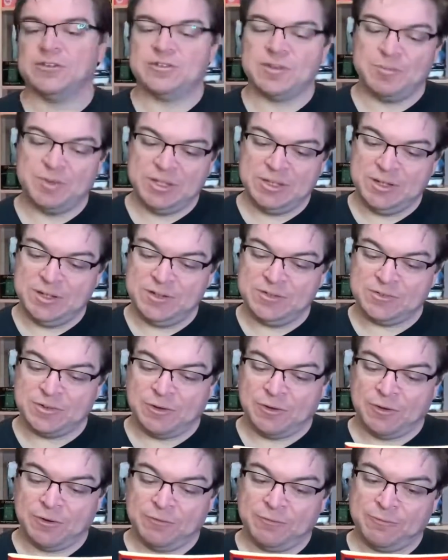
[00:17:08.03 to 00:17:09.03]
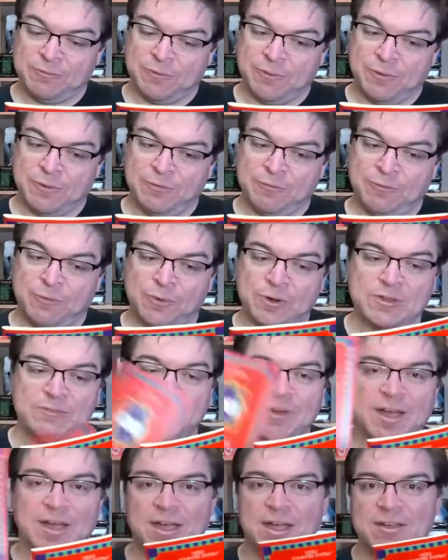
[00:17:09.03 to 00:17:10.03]
some of these are for
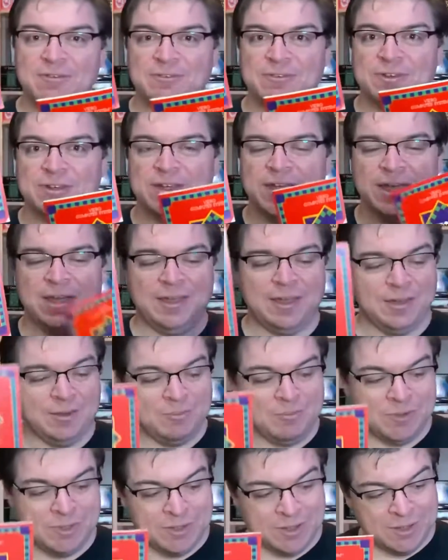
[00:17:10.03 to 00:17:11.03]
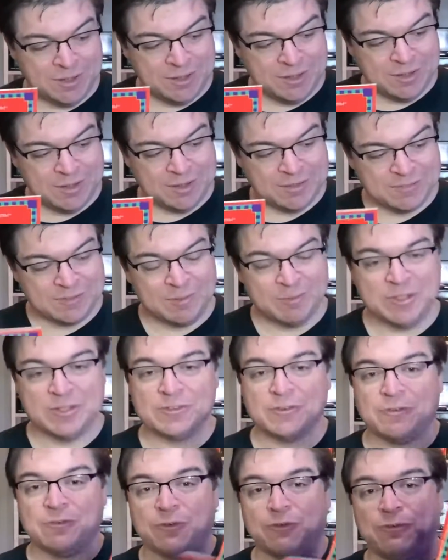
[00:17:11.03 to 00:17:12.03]
45 game, and some of
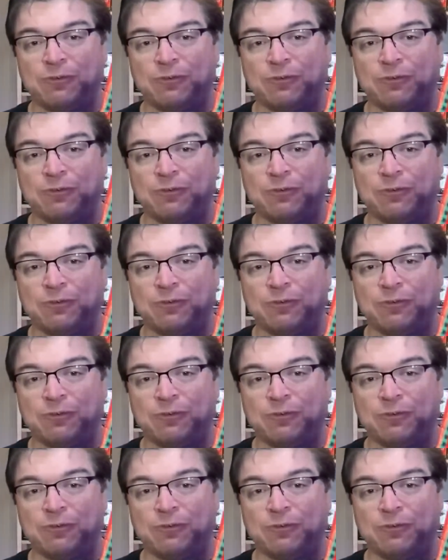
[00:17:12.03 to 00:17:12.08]
these are for